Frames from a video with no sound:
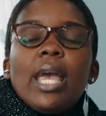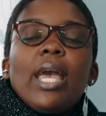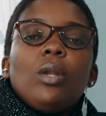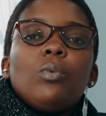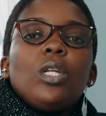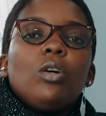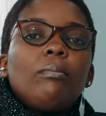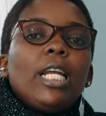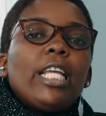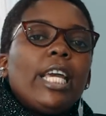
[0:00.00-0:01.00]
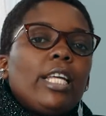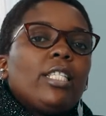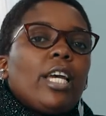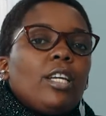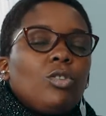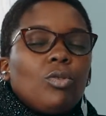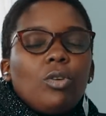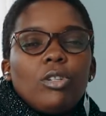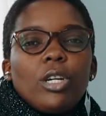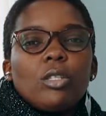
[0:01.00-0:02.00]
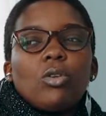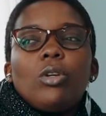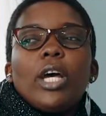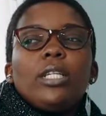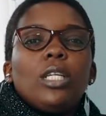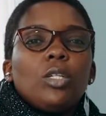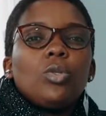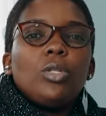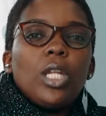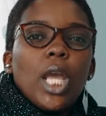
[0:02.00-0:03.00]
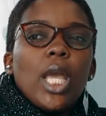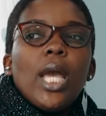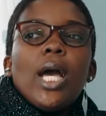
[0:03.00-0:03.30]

and we normally enter into contracts on a day-to-day